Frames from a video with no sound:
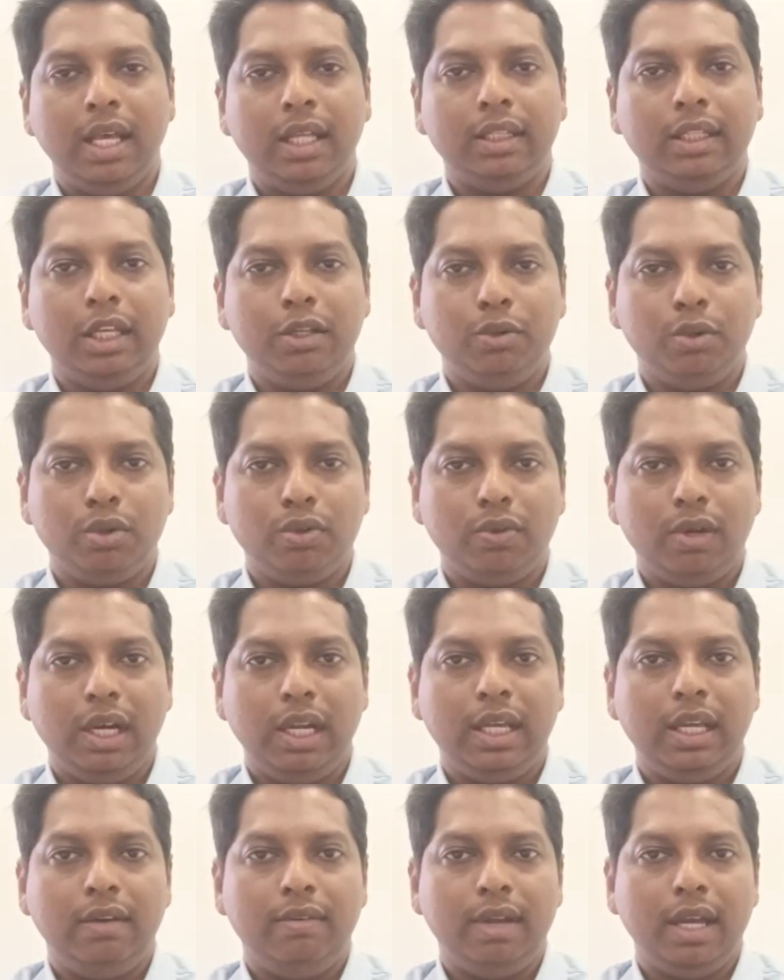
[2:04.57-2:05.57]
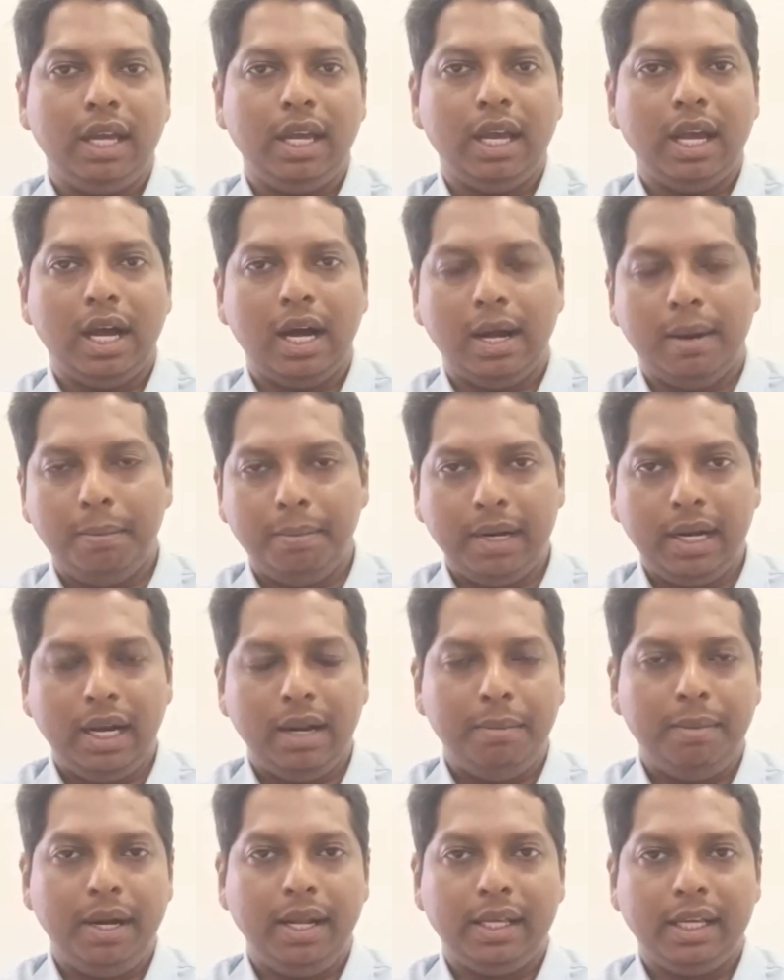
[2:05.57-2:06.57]
They usually give a umbrella
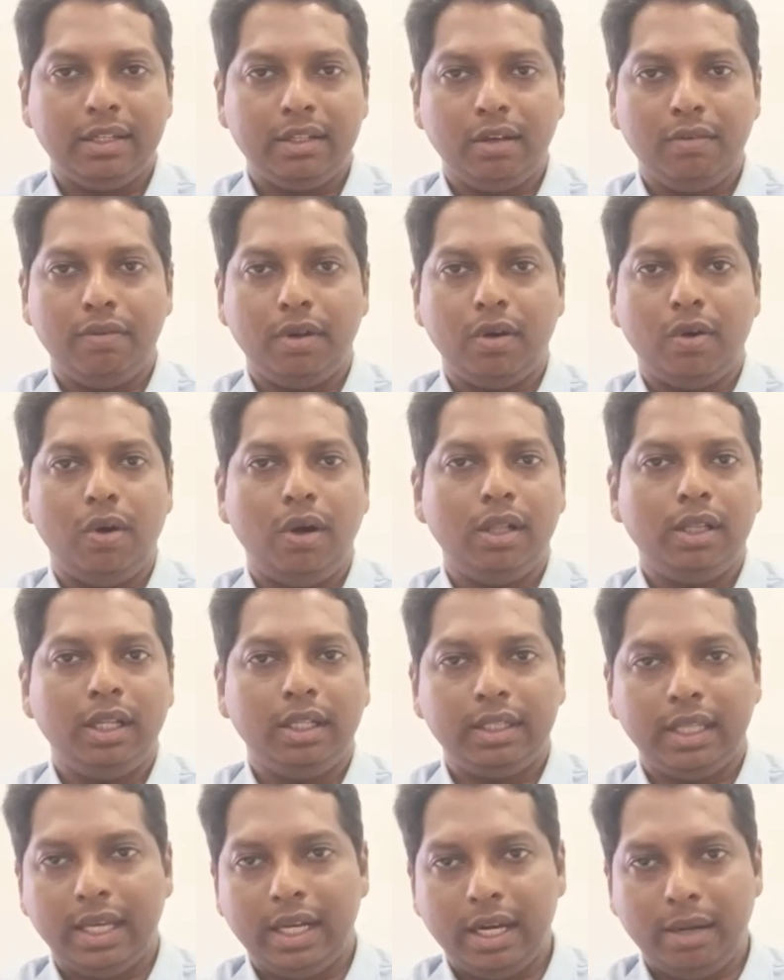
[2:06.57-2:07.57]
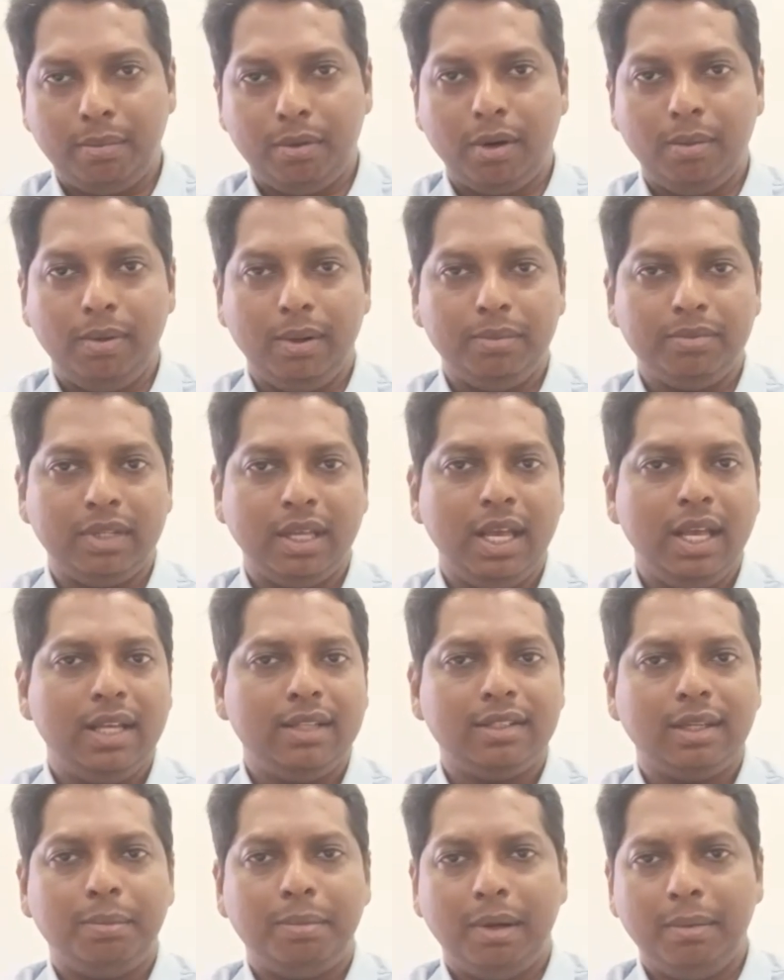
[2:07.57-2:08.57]
medication for all the thyroid problems,
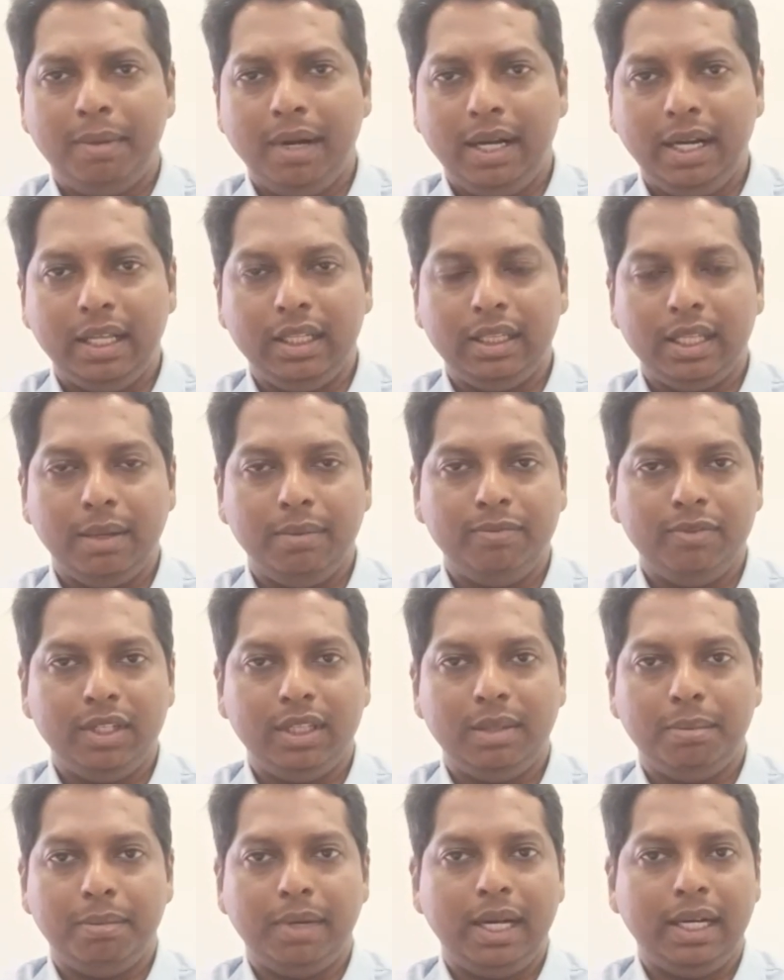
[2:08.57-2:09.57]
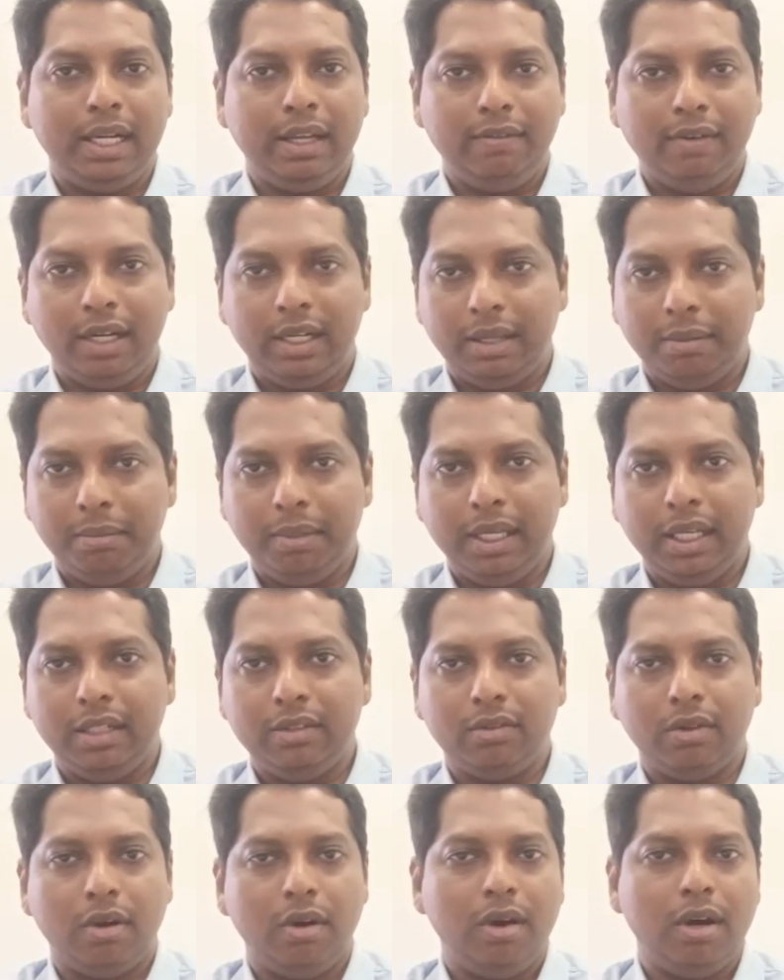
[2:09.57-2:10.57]
supplementing them with
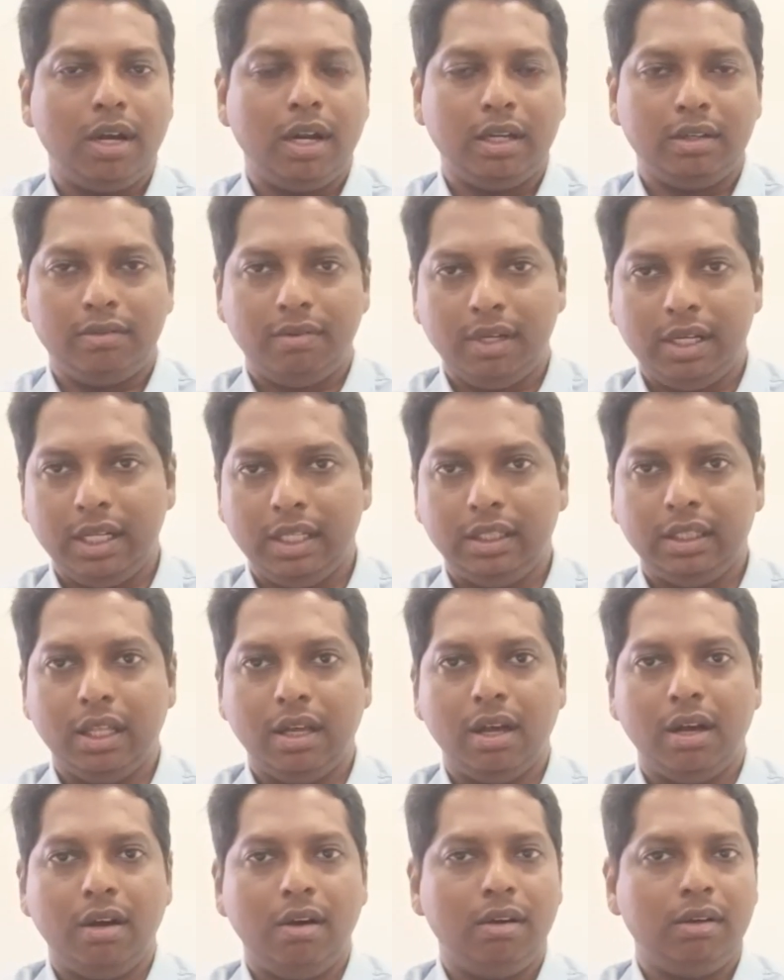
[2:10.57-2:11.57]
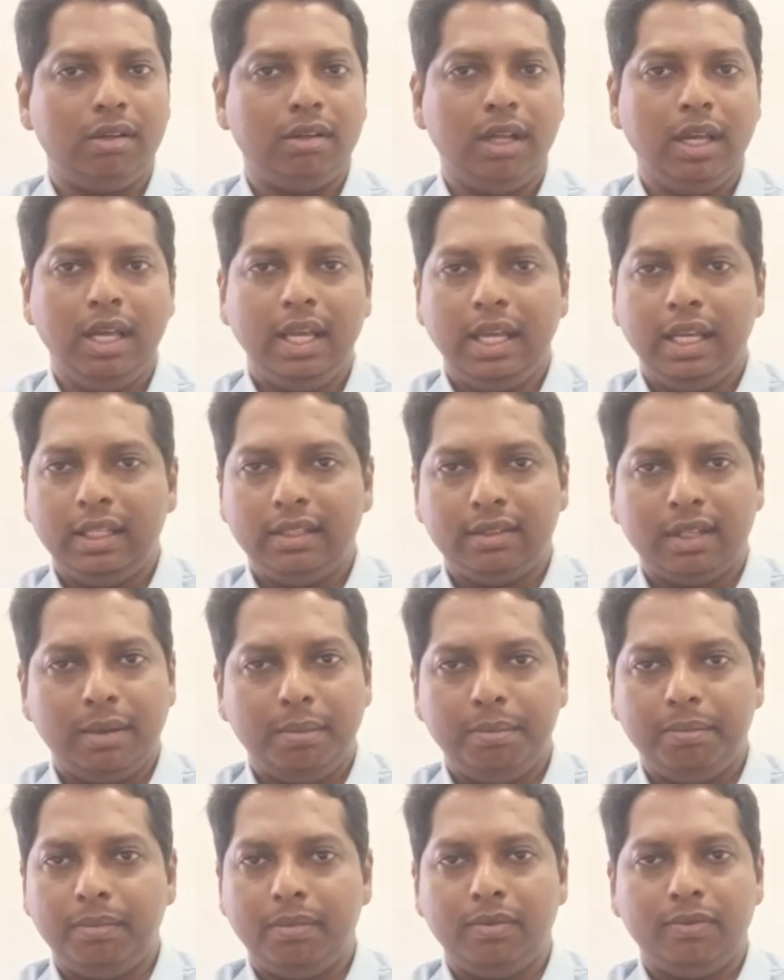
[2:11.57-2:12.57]
multivitamins or ashwagandha or
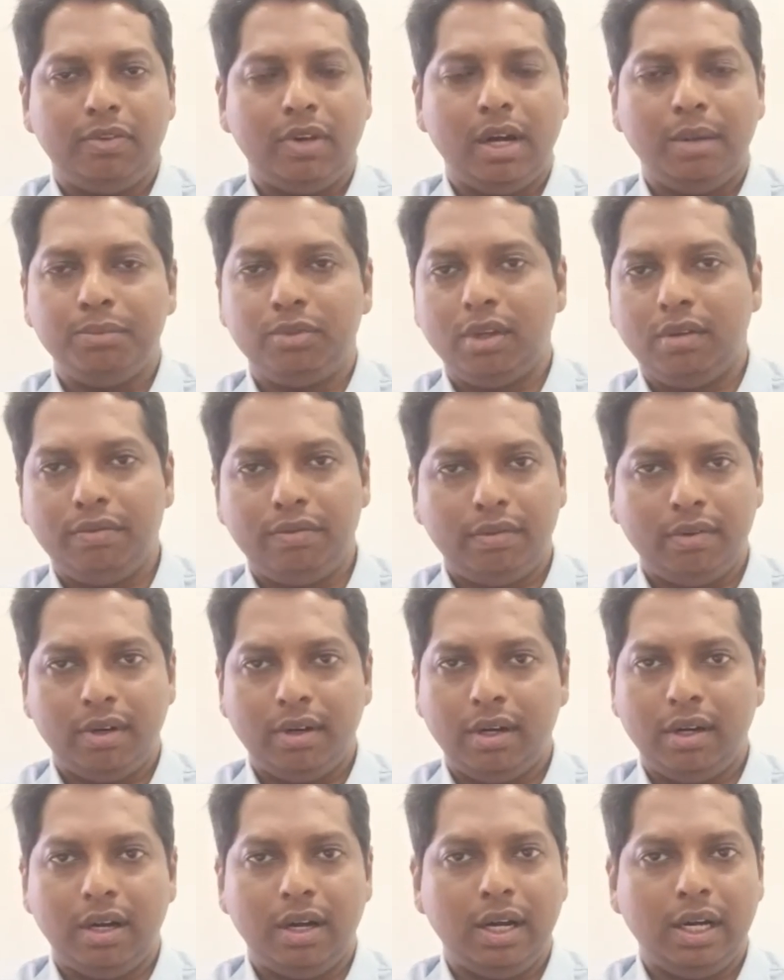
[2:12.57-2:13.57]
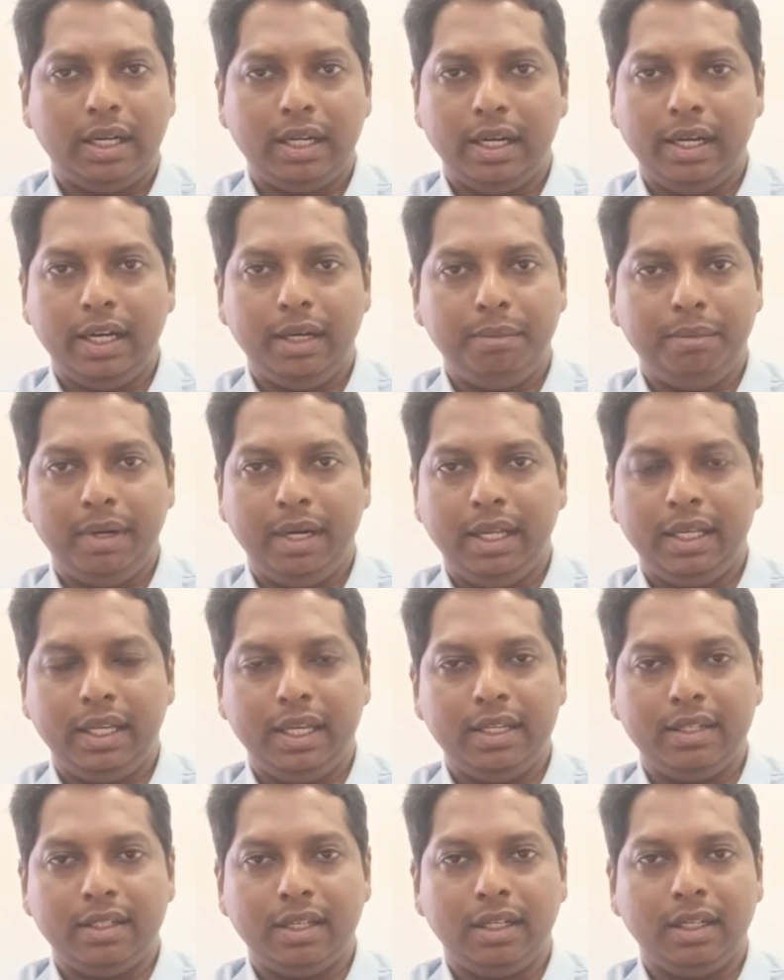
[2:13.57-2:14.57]
some forms of alternate
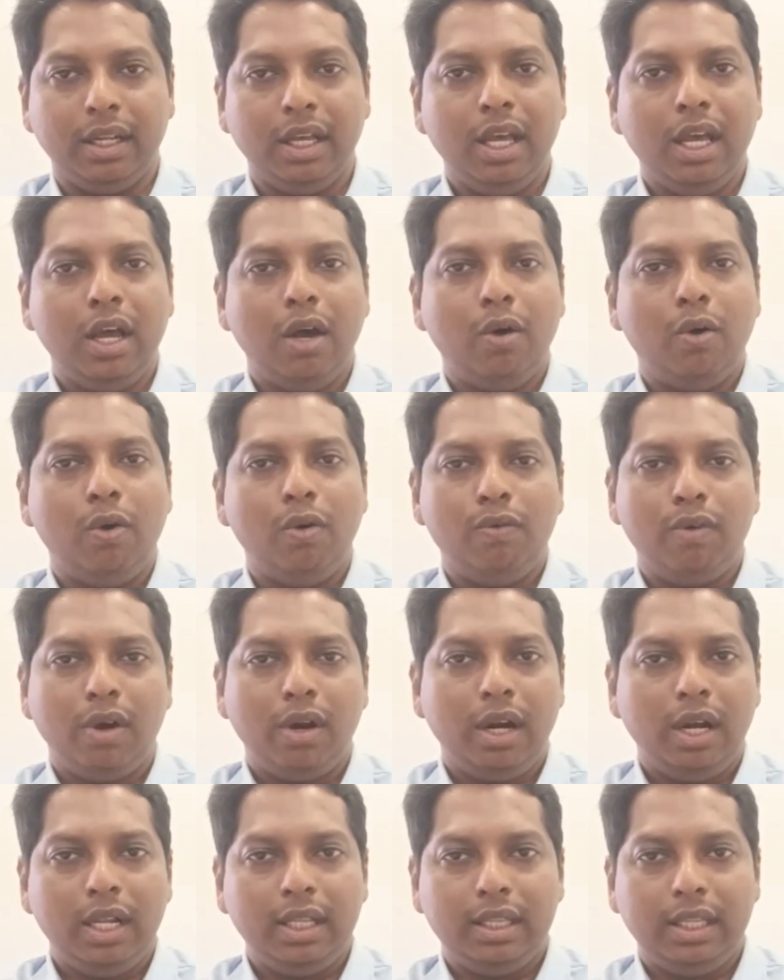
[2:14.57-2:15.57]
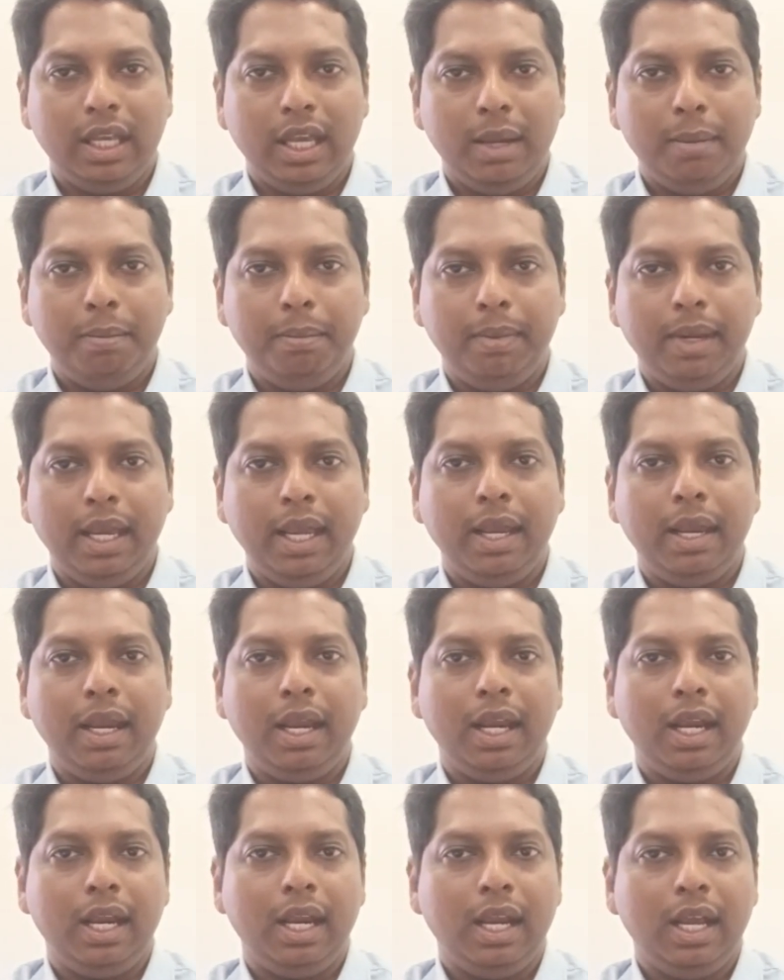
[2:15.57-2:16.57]
medication. Overall, they
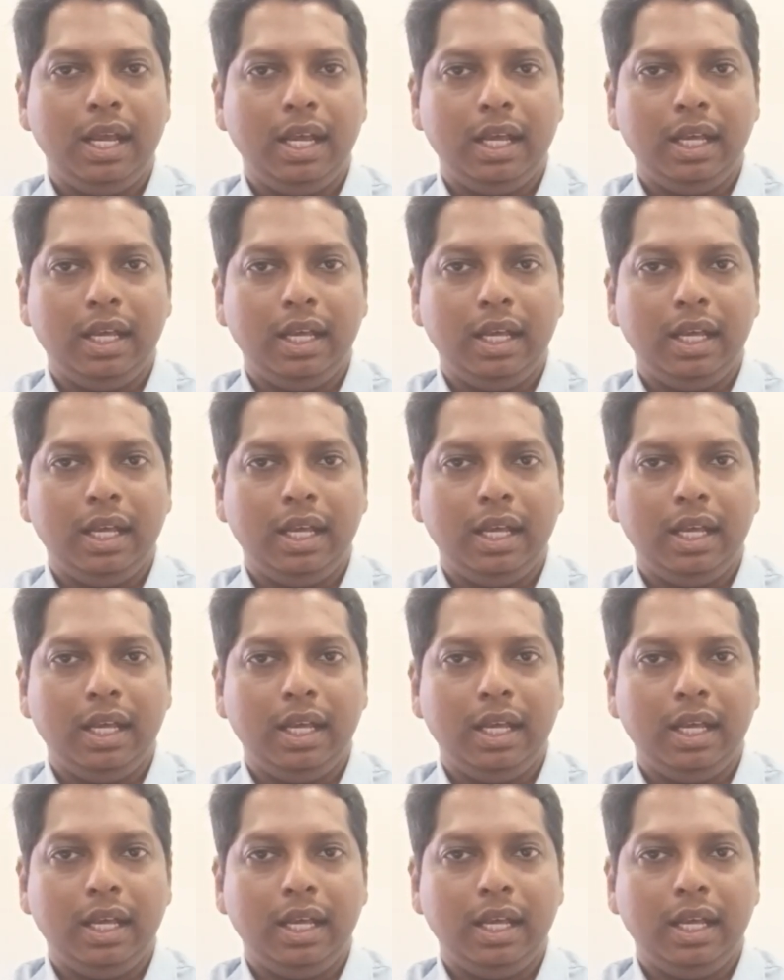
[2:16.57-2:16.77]
may